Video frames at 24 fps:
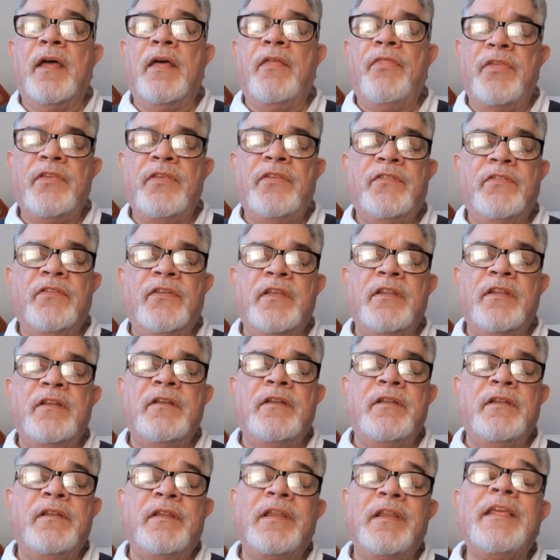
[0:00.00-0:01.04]
this
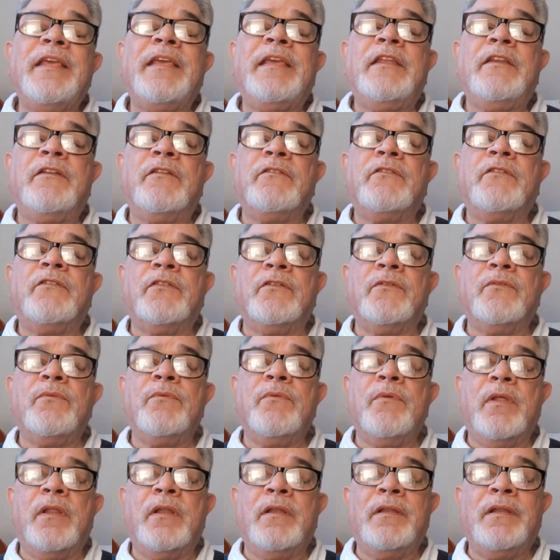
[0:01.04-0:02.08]
can lead
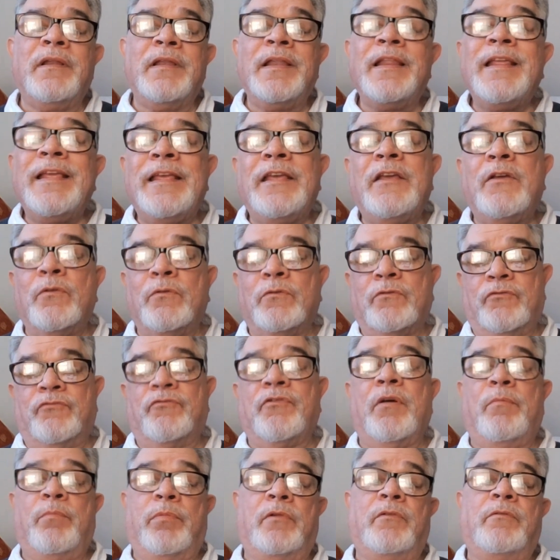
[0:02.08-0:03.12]
to legal
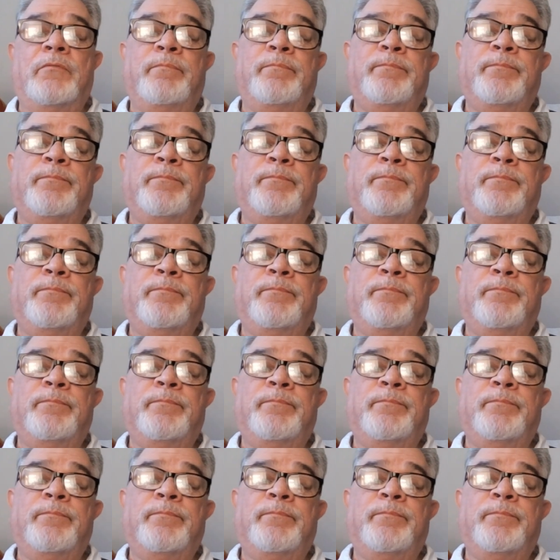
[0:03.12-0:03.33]
trouble.